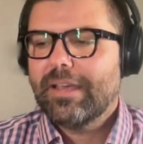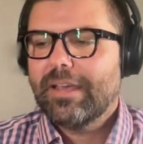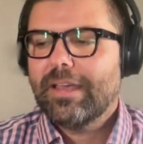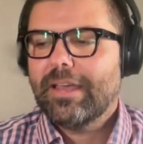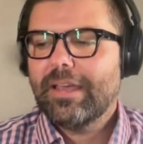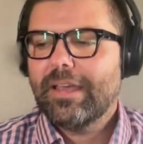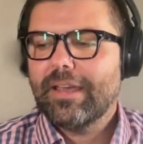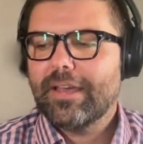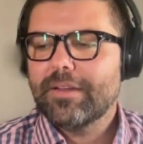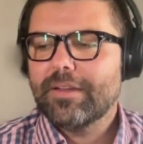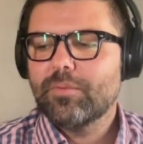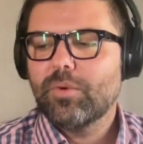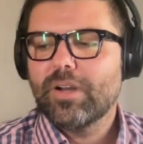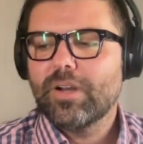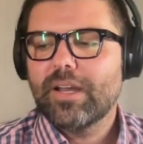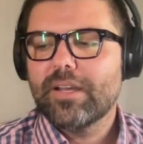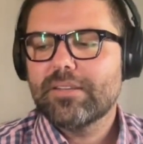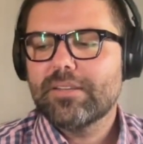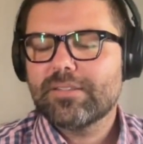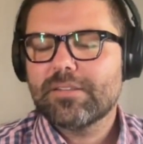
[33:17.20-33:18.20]
And
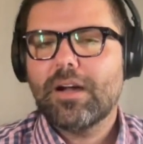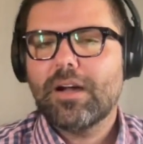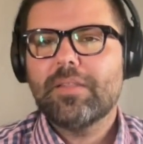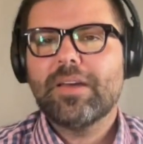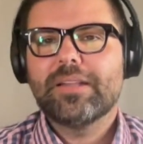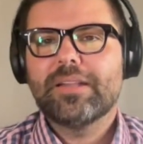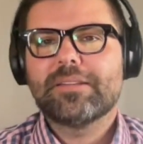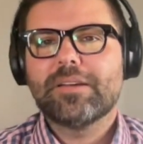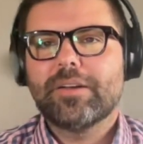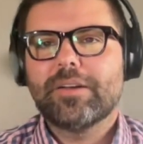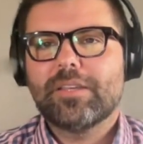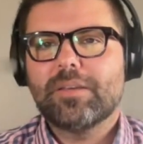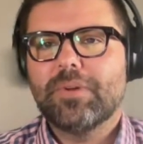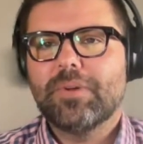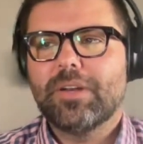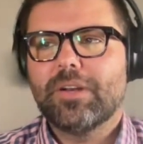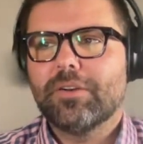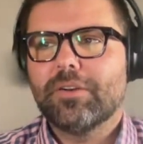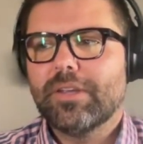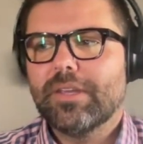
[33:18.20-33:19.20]
when I saw that
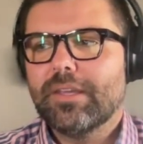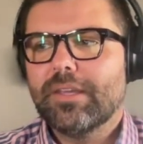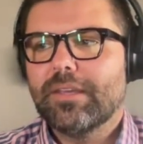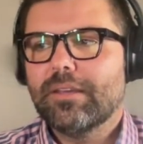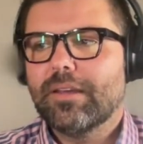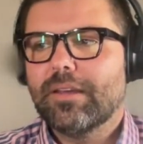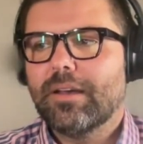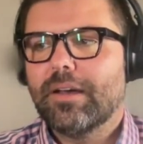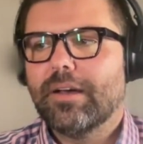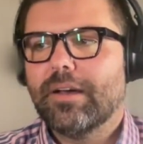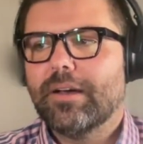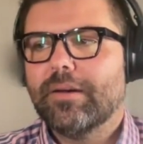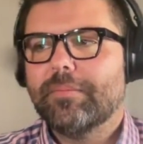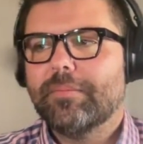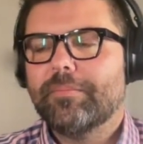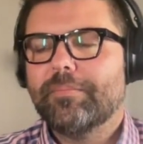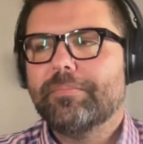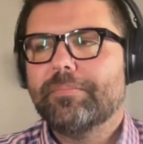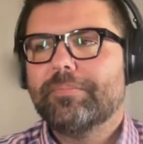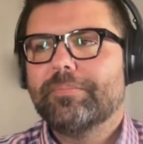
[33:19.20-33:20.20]
documentary,
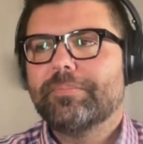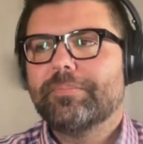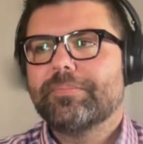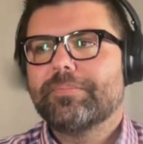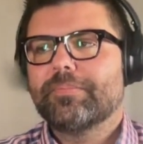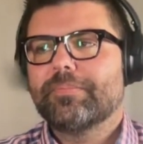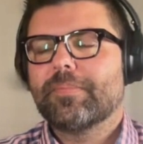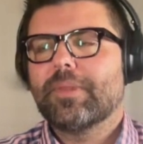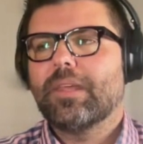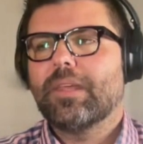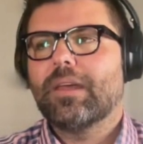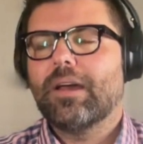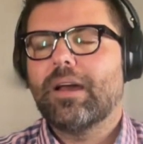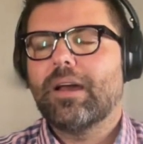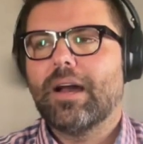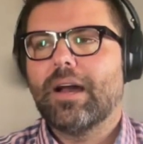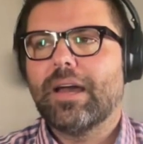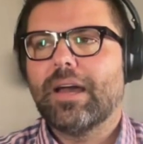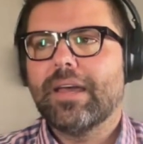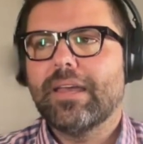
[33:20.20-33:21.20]

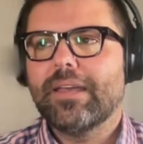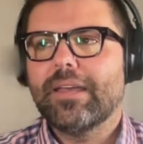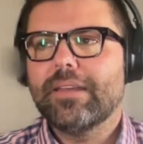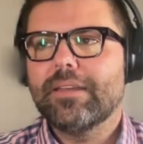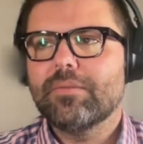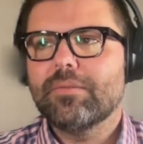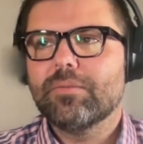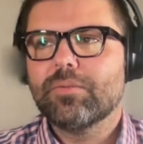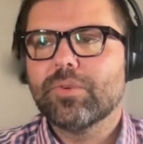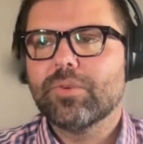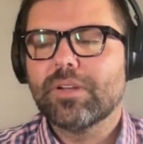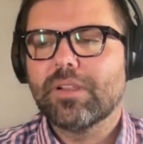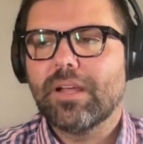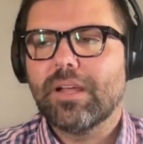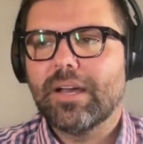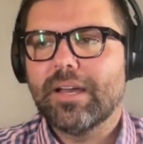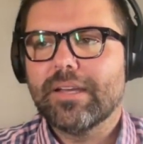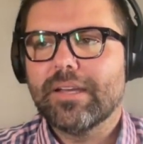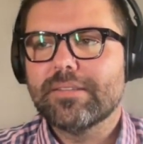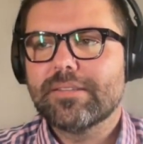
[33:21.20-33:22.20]
I
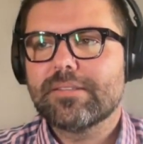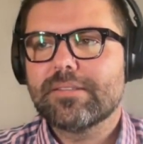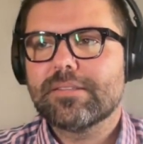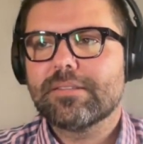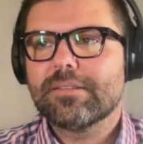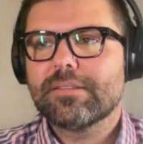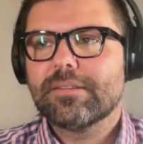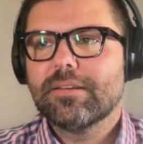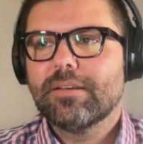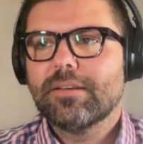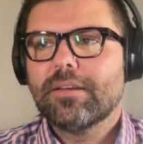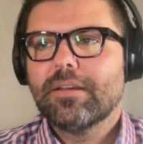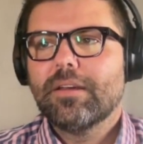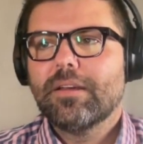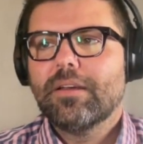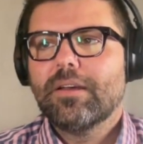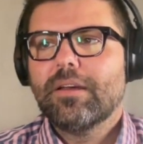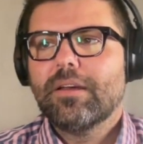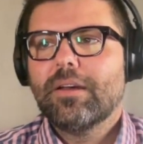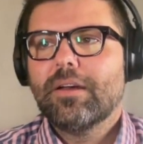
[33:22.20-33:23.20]
realized,
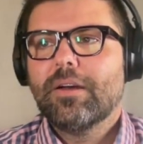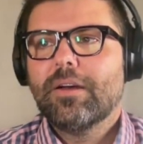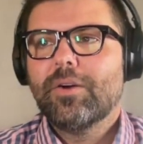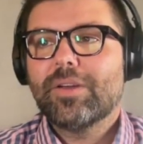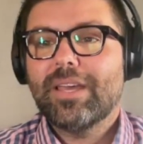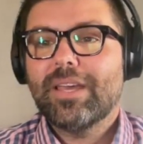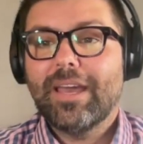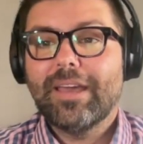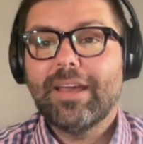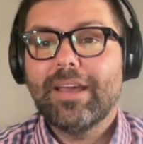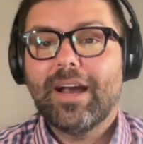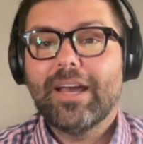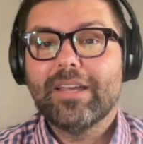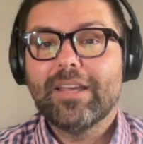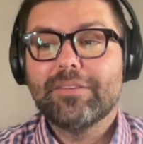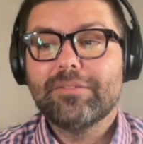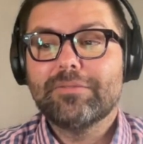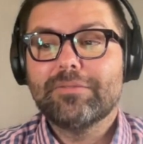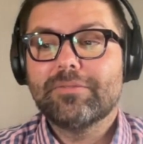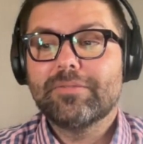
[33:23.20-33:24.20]

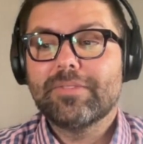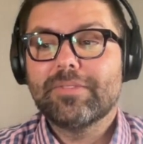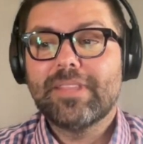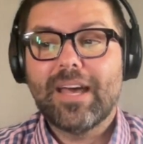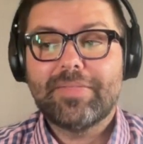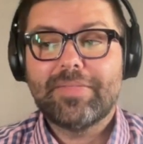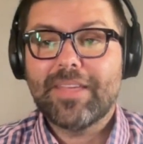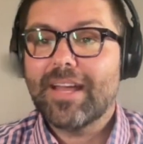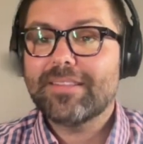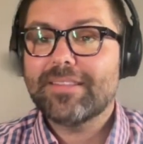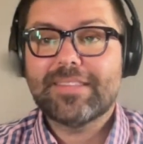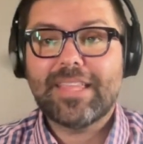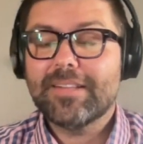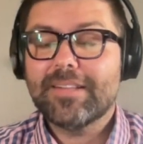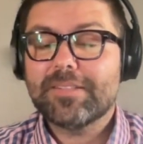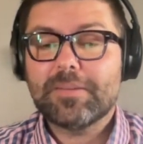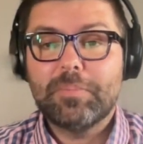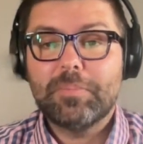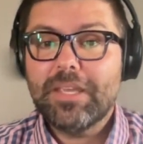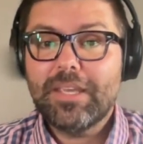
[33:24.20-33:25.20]
okay,
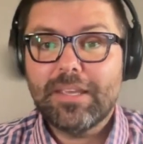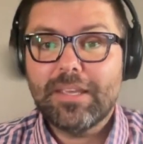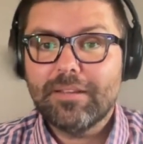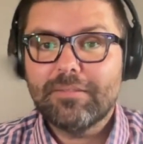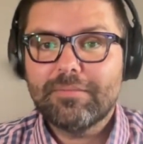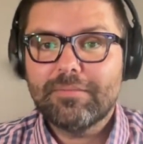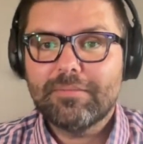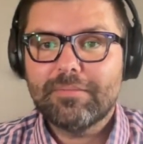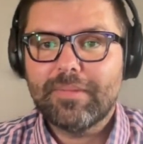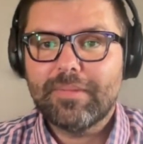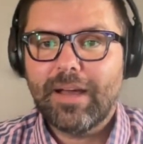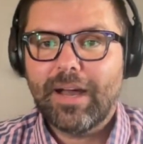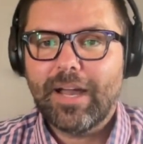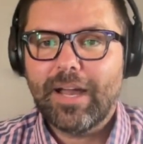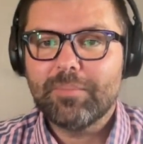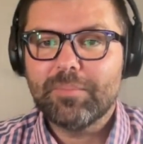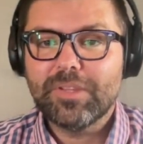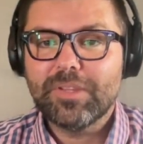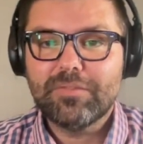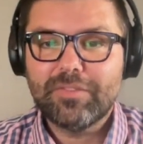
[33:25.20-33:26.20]
that's me.
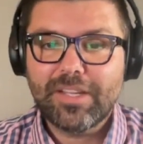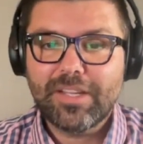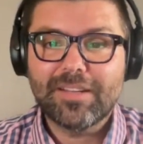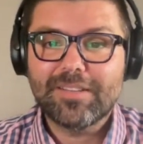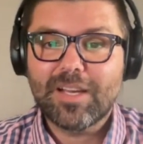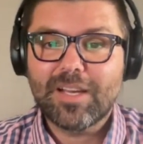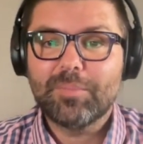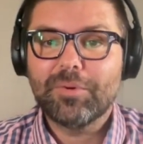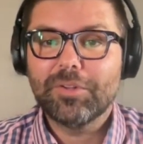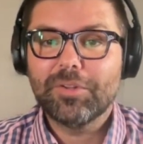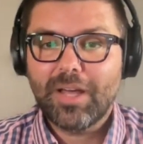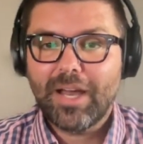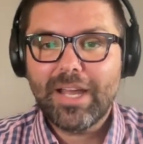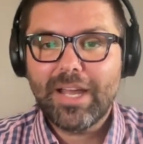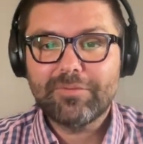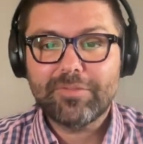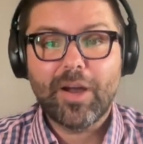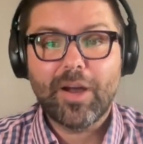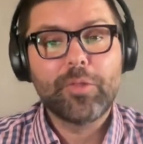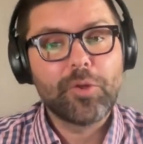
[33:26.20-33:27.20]
I'm living a double
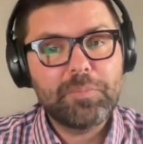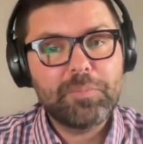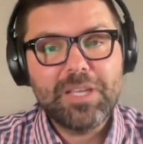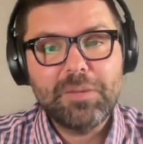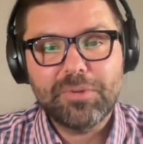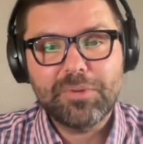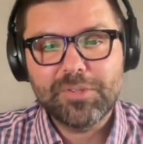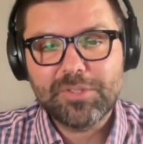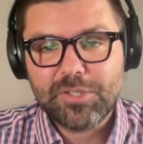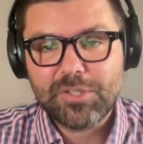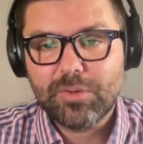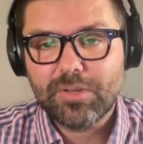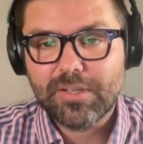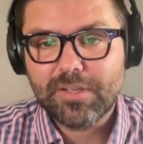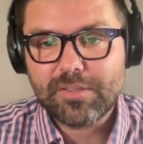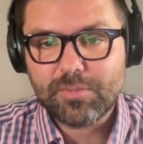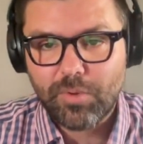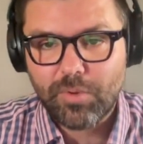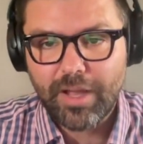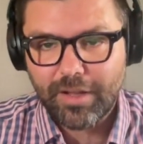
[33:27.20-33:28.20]
life. Other people do it
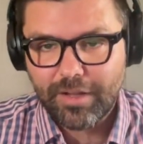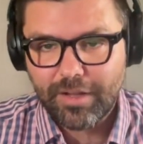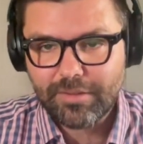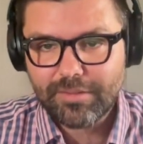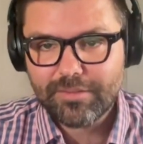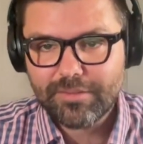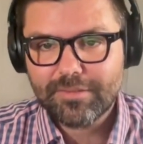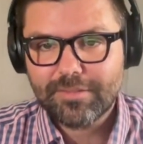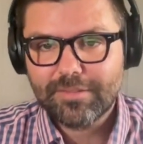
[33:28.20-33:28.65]
as well.